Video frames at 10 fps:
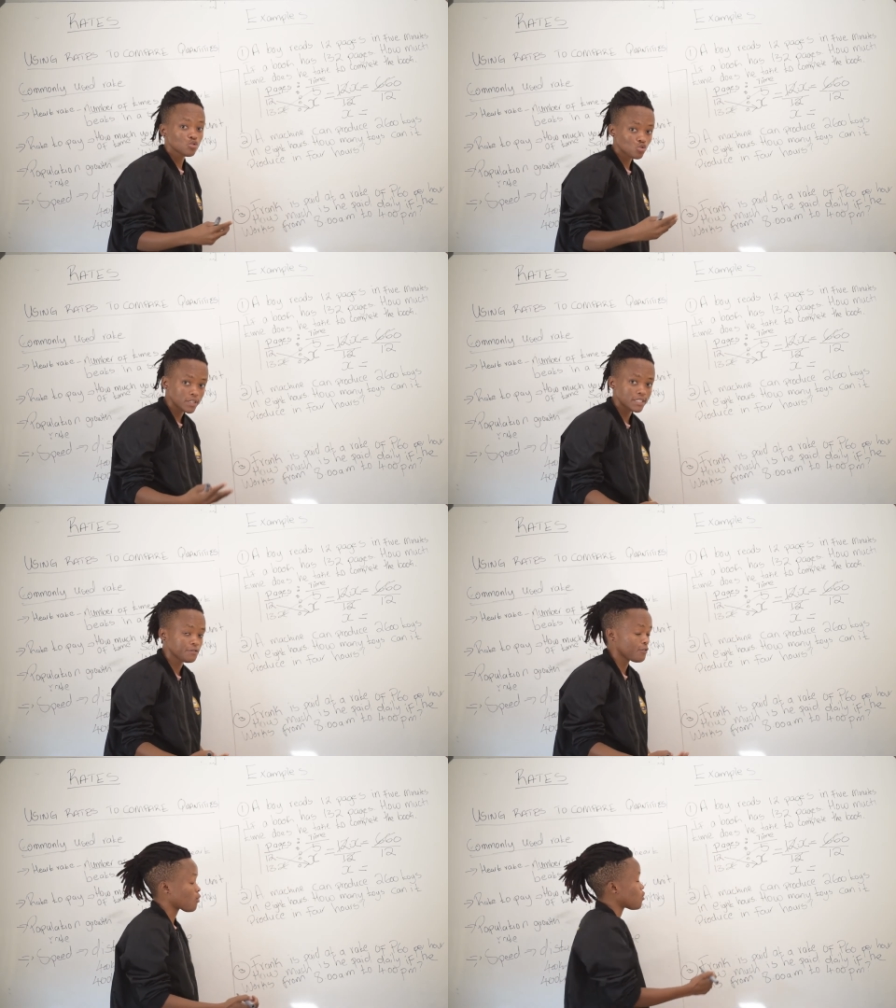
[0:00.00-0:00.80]

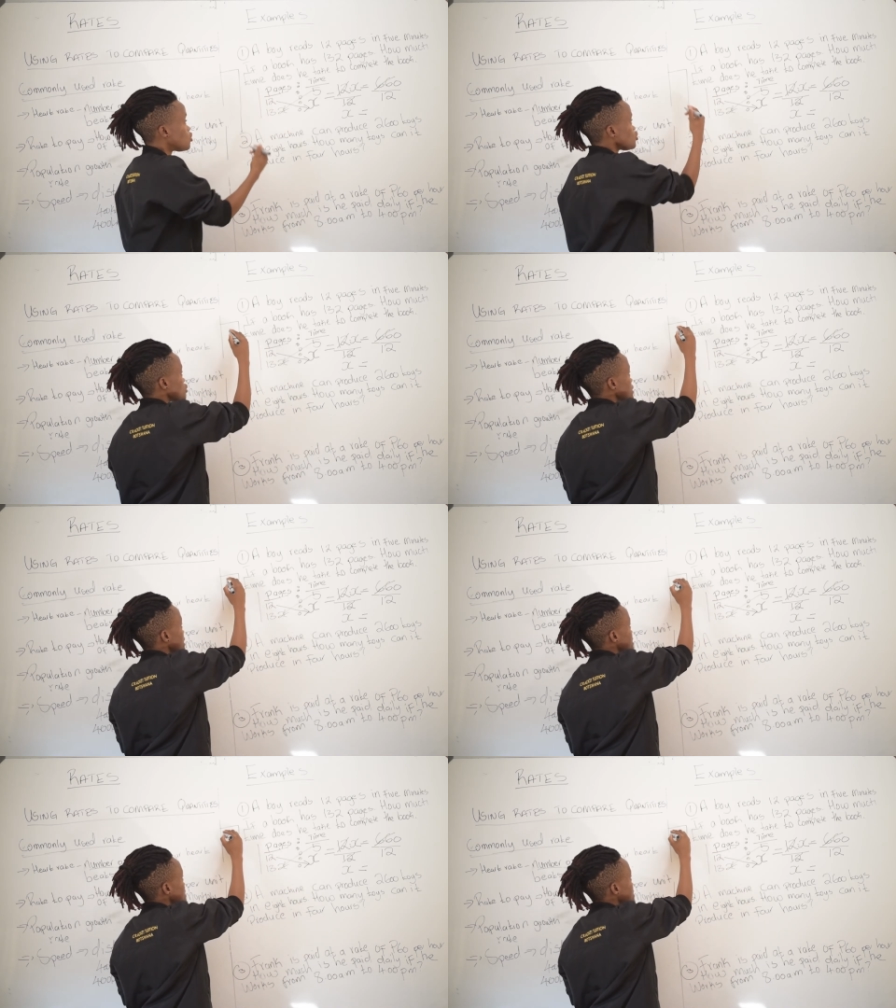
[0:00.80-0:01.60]
24. So you
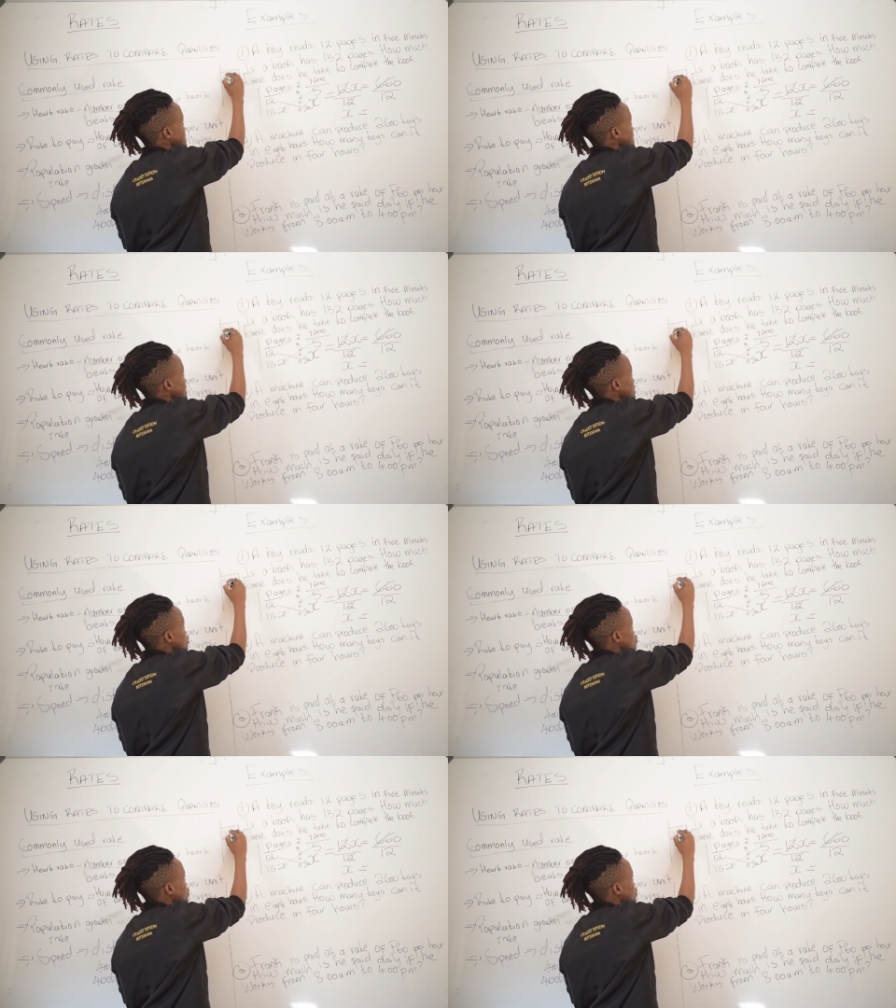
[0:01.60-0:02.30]
can just say